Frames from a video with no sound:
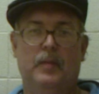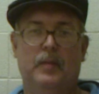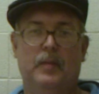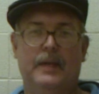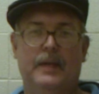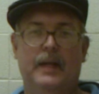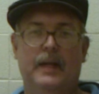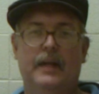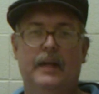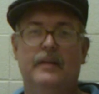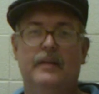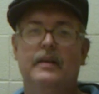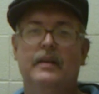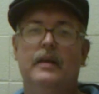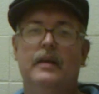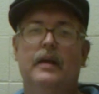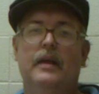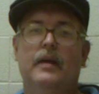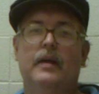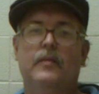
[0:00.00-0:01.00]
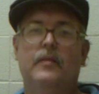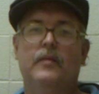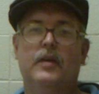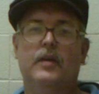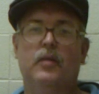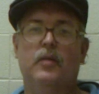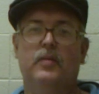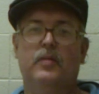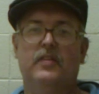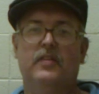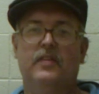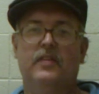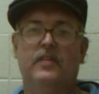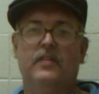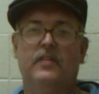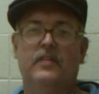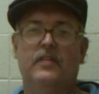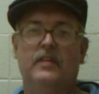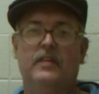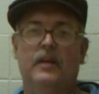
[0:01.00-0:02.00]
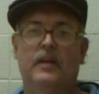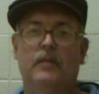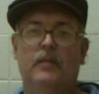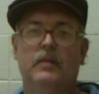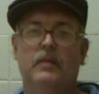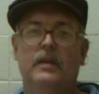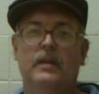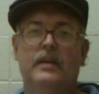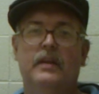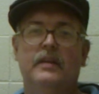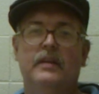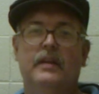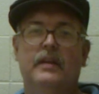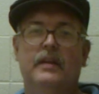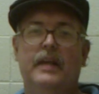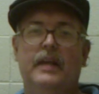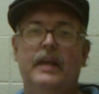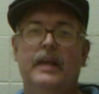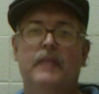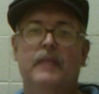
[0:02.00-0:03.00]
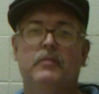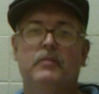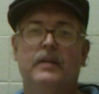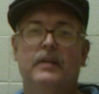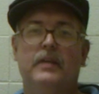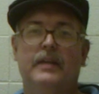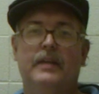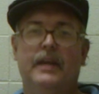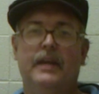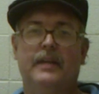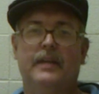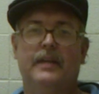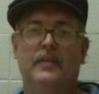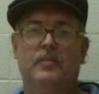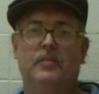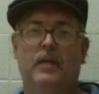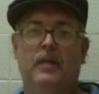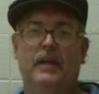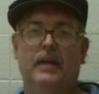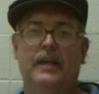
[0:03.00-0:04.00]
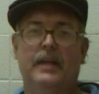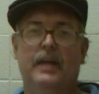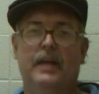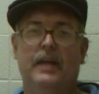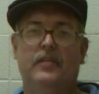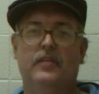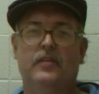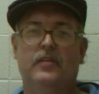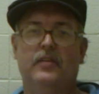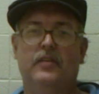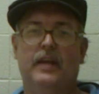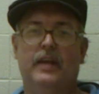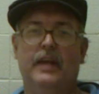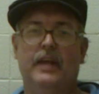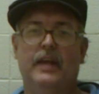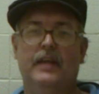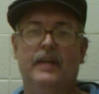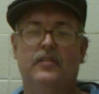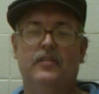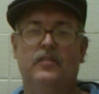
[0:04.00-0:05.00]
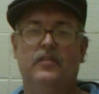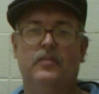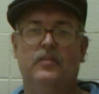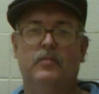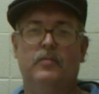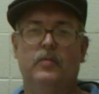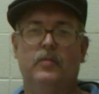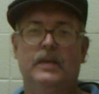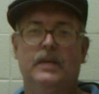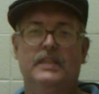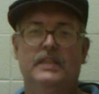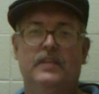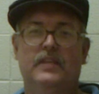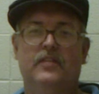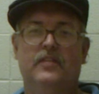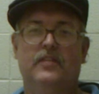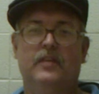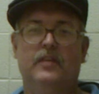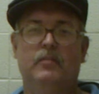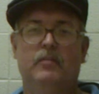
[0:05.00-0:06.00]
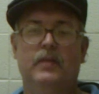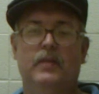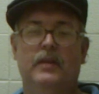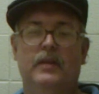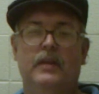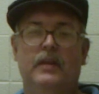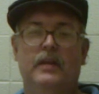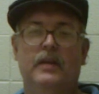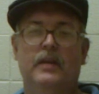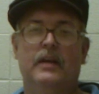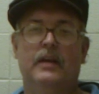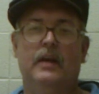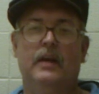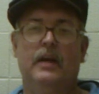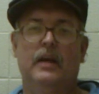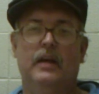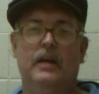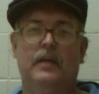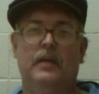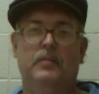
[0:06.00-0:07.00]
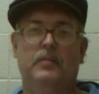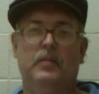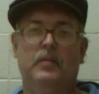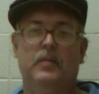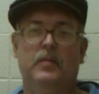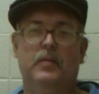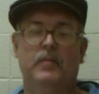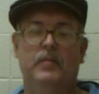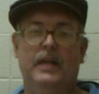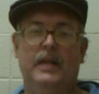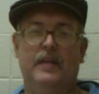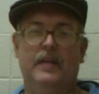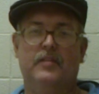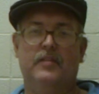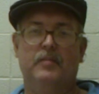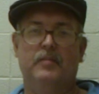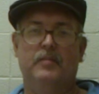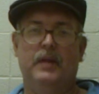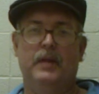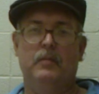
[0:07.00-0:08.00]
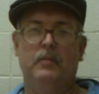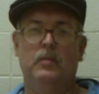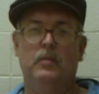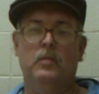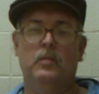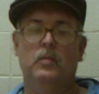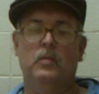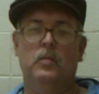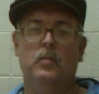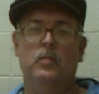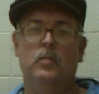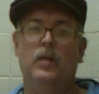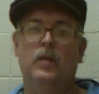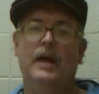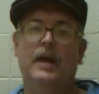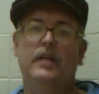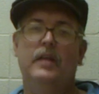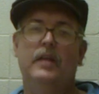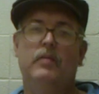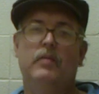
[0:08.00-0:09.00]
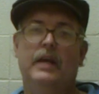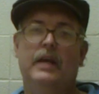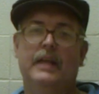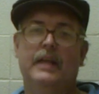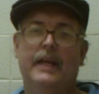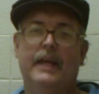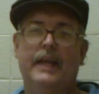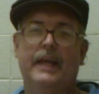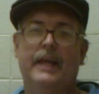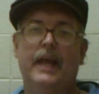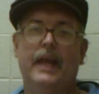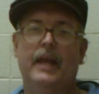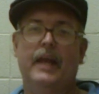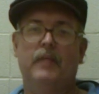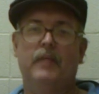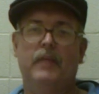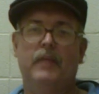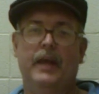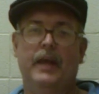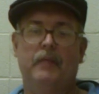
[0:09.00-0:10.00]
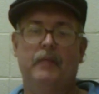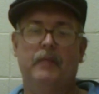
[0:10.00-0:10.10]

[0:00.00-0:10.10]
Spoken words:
Clyde. I'm the co-president of this club. Today I'm going to take this podcast to try to answer some questions that people have been asking me. Why do I like anime?